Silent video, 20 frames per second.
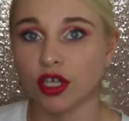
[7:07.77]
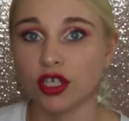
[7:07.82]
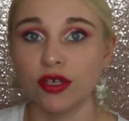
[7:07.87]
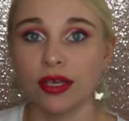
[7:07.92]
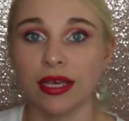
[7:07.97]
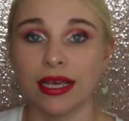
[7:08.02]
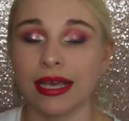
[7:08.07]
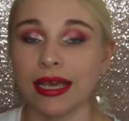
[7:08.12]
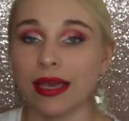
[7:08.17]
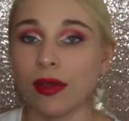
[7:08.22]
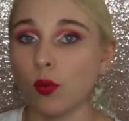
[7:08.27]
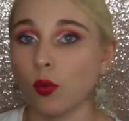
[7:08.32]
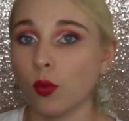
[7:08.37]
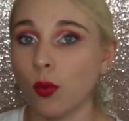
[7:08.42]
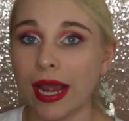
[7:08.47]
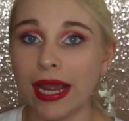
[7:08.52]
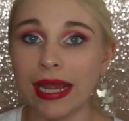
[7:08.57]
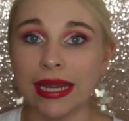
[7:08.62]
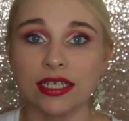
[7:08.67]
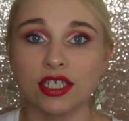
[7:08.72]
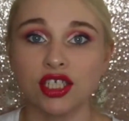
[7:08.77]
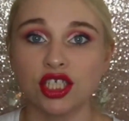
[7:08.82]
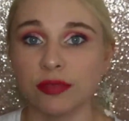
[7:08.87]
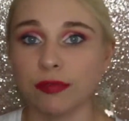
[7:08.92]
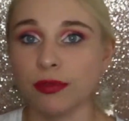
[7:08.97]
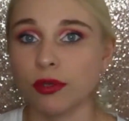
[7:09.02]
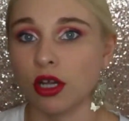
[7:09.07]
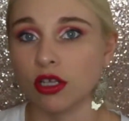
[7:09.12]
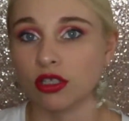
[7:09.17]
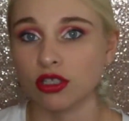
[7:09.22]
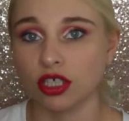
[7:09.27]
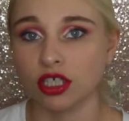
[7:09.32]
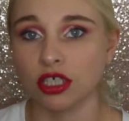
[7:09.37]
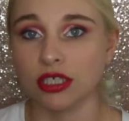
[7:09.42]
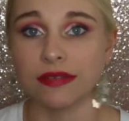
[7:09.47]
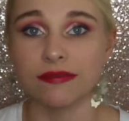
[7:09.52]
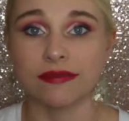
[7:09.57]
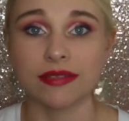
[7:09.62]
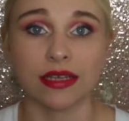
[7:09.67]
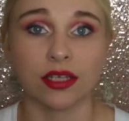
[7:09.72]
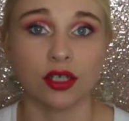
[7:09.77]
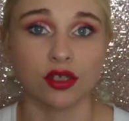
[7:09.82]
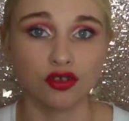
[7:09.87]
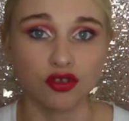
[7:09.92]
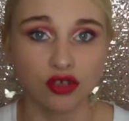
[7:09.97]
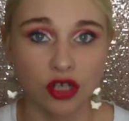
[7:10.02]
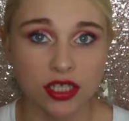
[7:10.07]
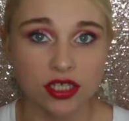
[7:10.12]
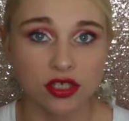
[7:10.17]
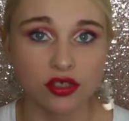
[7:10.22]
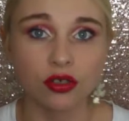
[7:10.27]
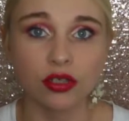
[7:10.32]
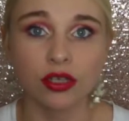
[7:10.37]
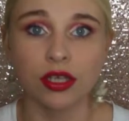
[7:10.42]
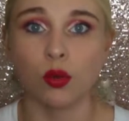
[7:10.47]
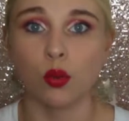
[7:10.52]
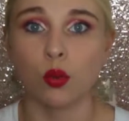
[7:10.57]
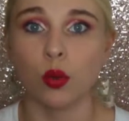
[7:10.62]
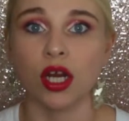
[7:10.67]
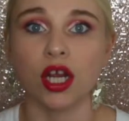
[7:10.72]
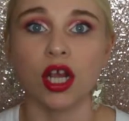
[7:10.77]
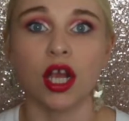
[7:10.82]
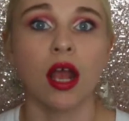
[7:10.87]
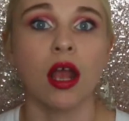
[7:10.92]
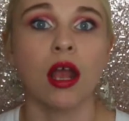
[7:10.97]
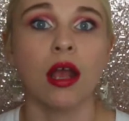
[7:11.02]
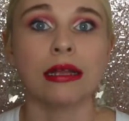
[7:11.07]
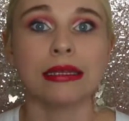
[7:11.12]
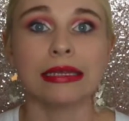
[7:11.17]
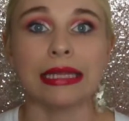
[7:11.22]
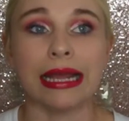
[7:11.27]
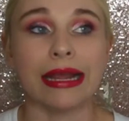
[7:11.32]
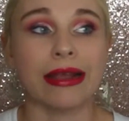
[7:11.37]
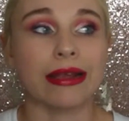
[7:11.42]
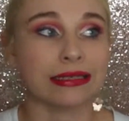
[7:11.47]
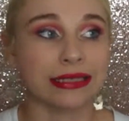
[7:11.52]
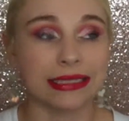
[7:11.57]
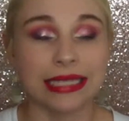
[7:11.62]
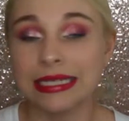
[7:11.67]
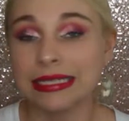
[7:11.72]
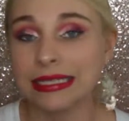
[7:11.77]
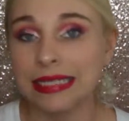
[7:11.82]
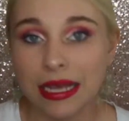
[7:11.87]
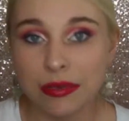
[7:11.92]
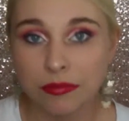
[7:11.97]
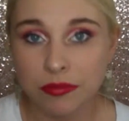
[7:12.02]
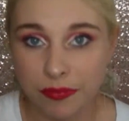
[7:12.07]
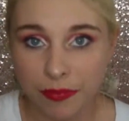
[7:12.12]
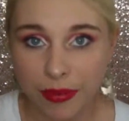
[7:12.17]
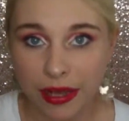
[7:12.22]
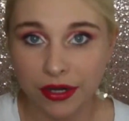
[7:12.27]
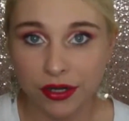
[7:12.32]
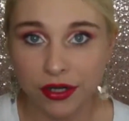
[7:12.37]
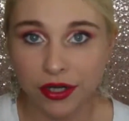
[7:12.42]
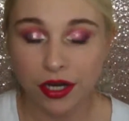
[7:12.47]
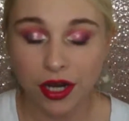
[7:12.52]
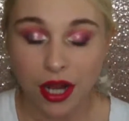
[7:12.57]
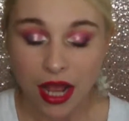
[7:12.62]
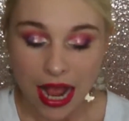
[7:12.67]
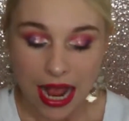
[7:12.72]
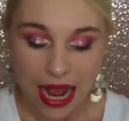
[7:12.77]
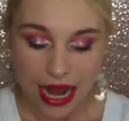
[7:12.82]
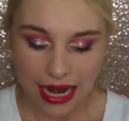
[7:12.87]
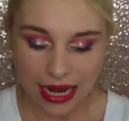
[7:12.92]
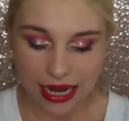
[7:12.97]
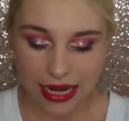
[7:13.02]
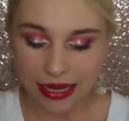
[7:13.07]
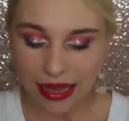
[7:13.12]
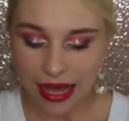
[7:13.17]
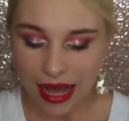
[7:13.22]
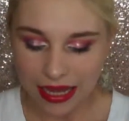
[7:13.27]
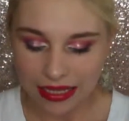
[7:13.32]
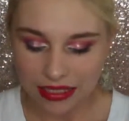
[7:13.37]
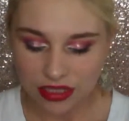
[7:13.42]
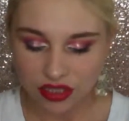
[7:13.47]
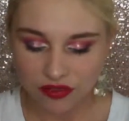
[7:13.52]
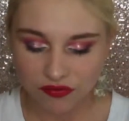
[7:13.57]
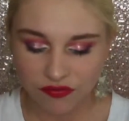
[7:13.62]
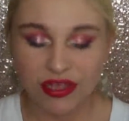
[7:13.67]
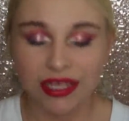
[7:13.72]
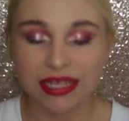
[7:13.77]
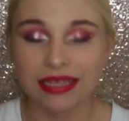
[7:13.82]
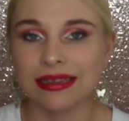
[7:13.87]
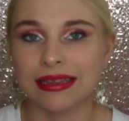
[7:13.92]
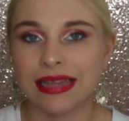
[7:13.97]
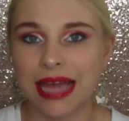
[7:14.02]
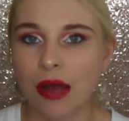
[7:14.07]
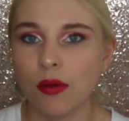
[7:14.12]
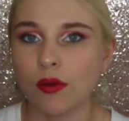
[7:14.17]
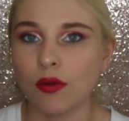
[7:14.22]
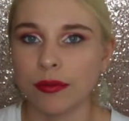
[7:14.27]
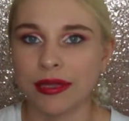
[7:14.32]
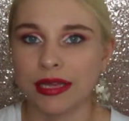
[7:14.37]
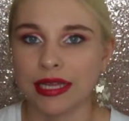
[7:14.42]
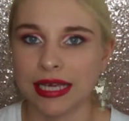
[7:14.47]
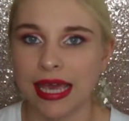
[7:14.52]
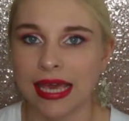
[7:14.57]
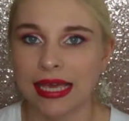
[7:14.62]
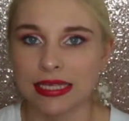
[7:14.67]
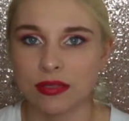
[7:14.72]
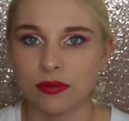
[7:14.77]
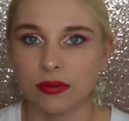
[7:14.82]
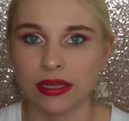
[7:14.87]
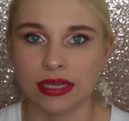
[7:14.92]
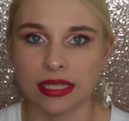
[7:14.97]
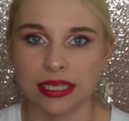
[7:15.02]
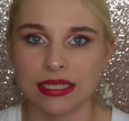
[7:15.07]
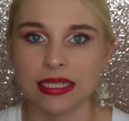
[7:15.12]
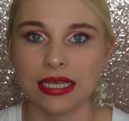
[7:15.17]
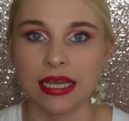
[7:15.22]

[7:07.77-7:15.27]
You can get way cheaper alternatives at the drugstore that work like 10 times better, and I just feel like that would be the case with this.